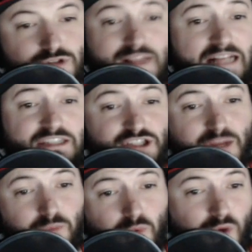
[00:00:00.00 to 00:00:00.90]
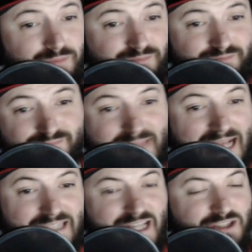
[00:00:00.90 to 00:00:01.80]
That's just number one.
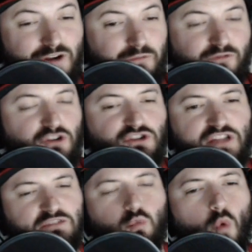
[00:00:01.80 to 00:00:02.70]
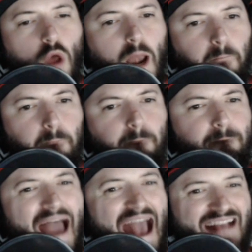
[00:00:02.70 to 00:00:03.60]
That's one
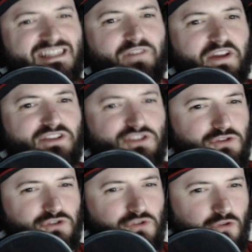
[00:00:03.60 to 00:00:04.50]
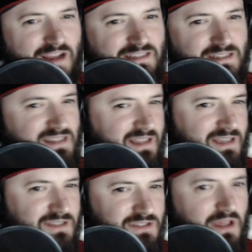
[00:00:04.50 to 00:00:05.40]
massive institutional crisis that
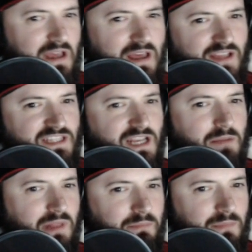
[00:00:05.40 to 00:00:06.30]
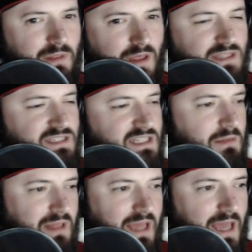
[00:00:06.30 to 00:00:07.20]
the
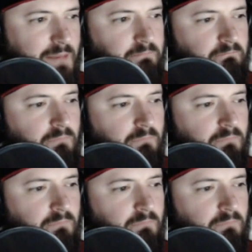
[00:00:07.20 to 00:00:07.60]
NCAA had.